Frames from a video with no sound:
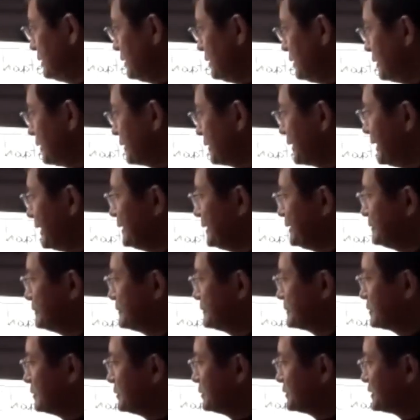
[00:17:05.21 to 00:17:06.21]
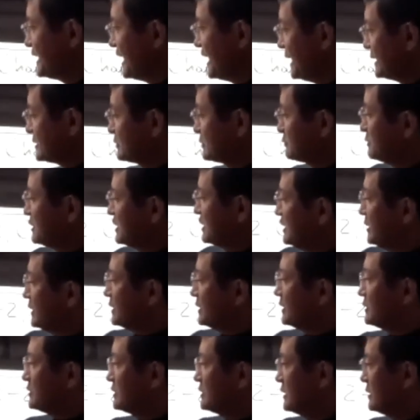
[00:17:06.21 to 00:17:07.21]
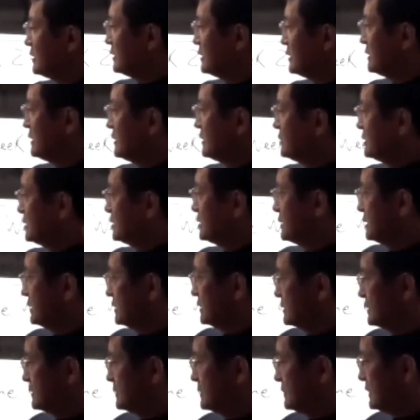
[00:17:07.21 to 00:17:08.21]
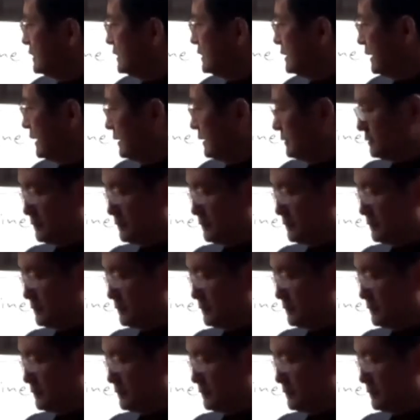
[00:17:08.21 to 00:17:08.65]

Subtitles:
All right. So that's related to the ceiling.